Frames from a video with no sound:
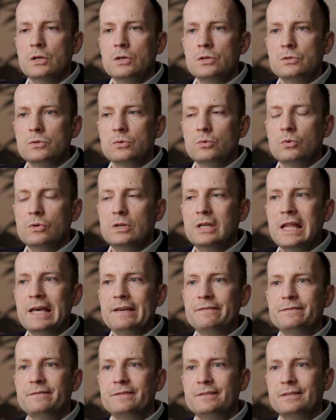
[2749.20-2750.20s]
So
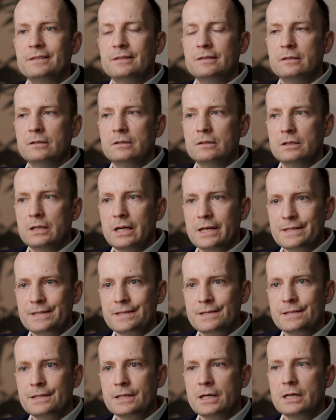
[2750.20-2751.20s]
left as
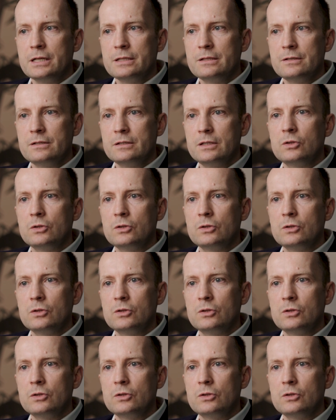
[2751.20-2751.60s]
such,